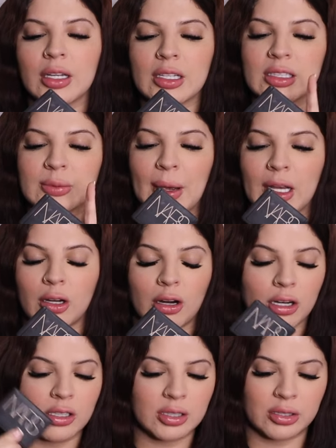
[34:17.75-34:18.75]
it's by
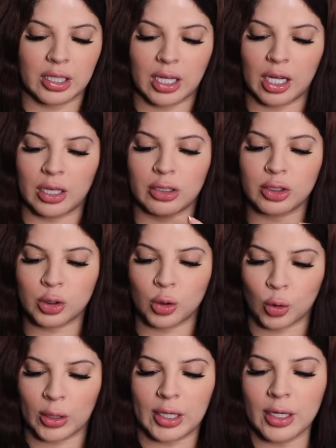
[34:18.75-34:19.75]
NARS in the color
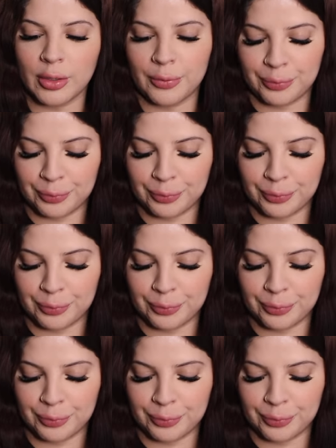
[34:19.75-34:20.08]
Torrid.